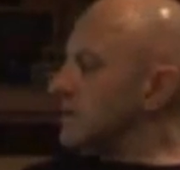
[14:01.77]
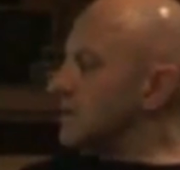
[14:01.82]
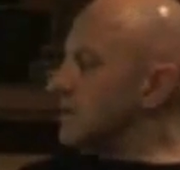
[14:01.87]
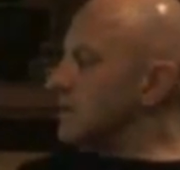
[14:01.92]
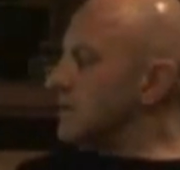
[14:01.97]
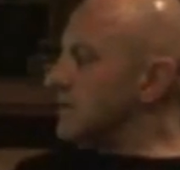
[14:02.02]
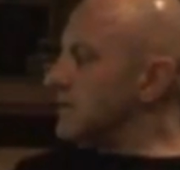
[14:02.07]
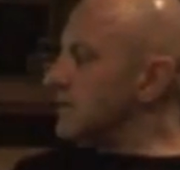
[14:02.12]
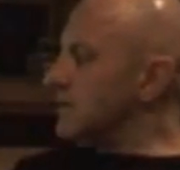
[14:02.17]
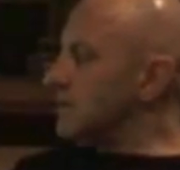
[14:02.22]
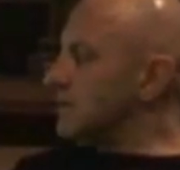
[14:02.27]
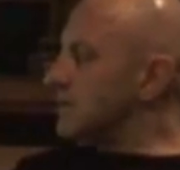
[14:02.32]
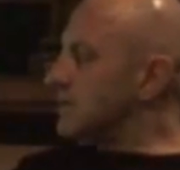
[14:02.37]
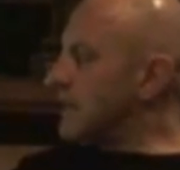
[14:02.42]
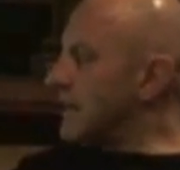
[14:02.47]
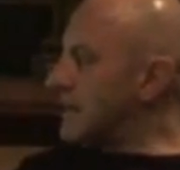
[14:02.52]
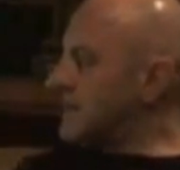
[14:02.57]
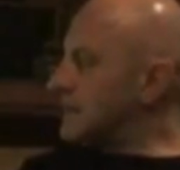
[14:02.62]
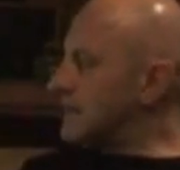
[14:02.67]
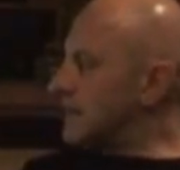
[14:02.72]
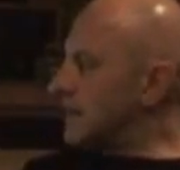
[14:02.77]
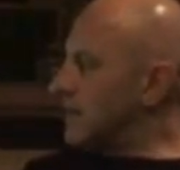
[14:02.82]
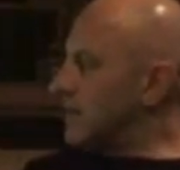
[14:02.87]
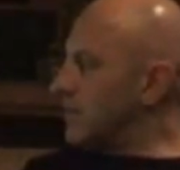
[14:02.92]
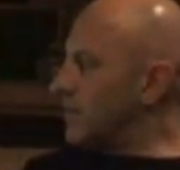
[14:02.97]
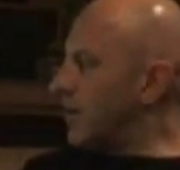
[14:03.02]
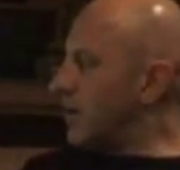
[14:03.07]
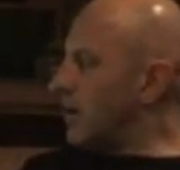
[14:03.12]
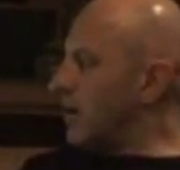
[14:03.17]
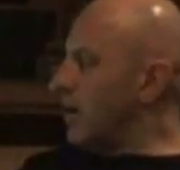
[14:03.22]
to test it.
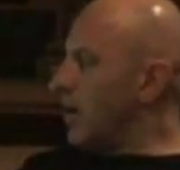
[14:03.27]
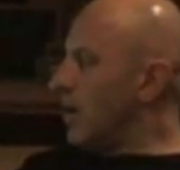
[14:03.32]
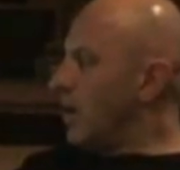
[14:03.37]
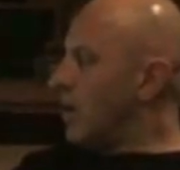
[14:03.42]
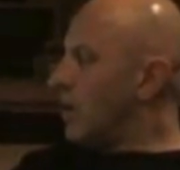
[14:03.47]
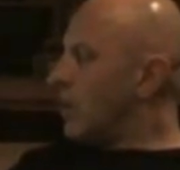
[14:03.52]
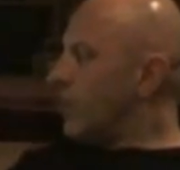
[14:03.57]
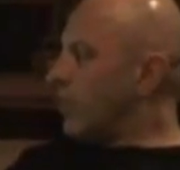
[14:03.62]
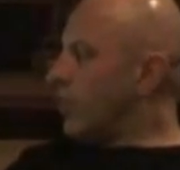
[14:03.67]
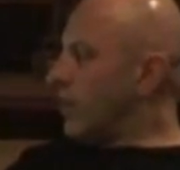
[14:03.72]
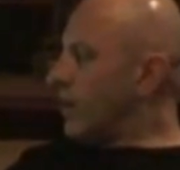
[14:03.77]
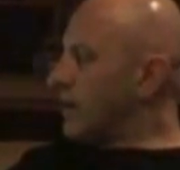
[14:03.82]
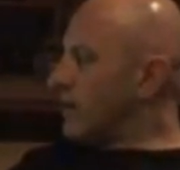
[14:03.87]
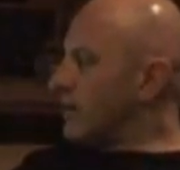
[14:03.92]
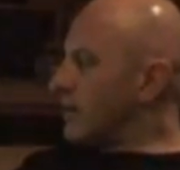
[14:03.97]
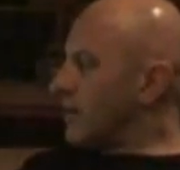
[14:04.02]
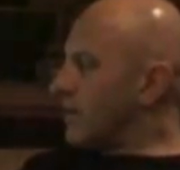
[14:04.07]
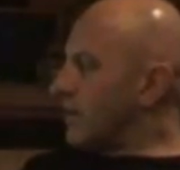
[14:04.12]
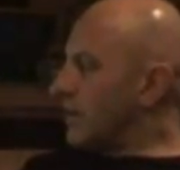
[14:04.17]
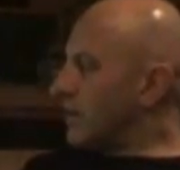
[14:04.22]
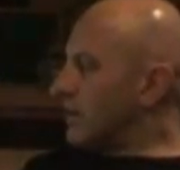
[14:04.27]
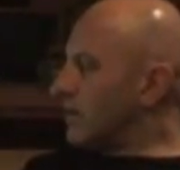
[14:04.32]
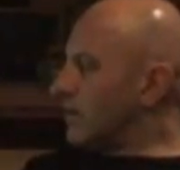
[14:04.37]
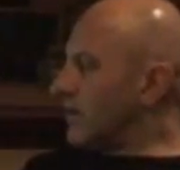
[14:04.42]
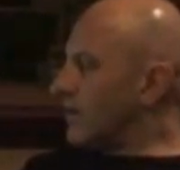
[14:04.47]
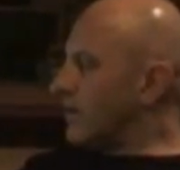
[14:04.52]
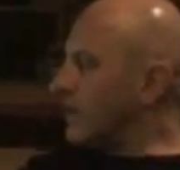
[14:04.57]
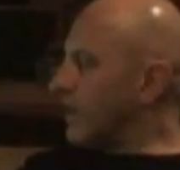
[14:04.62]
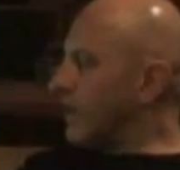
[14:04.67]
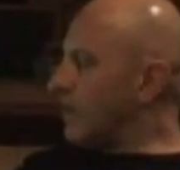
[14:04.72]
But one of the things I
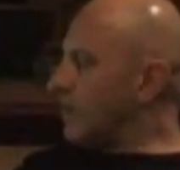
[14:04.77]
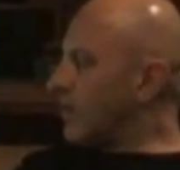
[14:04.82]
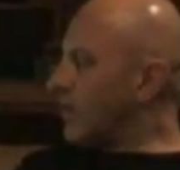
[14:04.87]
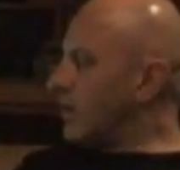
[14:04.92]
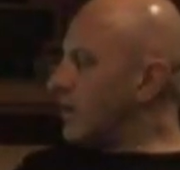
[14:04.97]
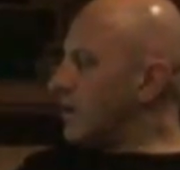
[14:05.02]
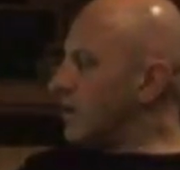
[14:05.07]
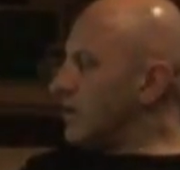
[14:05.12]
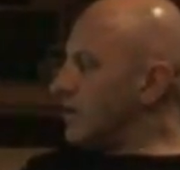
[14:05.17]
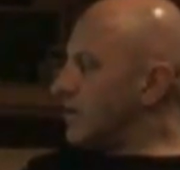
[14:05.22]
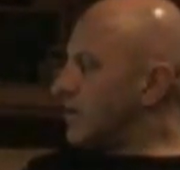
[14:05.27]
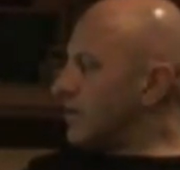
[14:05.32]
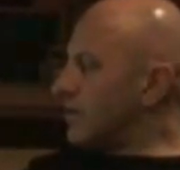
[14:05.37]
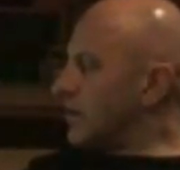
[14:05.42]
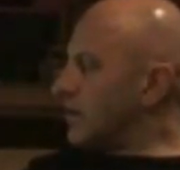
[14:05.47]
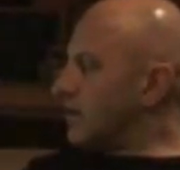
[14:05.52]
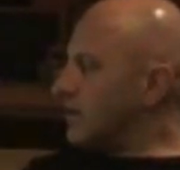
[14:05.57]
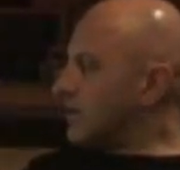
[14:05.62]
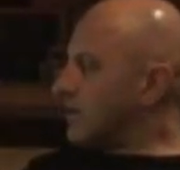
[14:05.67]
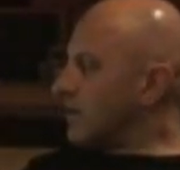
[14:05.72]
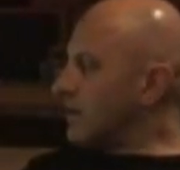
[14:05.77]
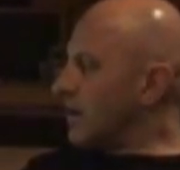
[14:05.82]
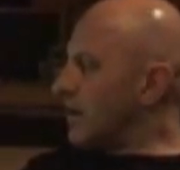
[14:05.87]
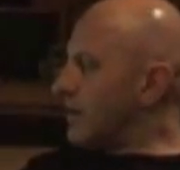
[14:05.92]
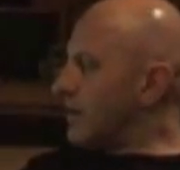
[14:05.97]
found very useful is